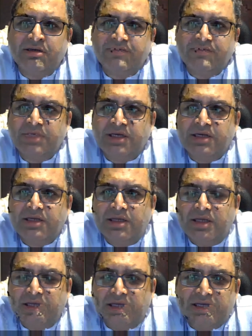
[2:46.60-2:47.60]
from there.
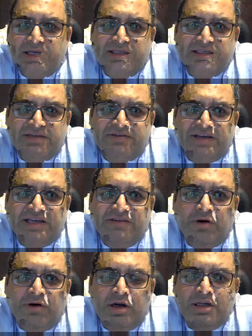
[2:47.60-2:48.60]
And these are very
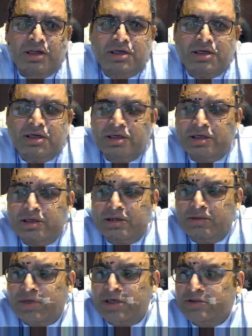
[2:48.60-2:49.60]
evolved
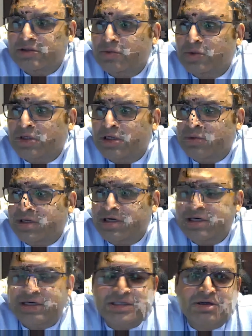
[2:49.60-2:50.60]
parts of the world where
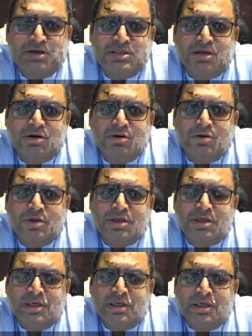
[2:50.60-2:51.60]
interest costs are lower,
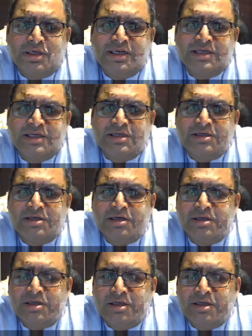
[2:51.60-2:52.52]
etc.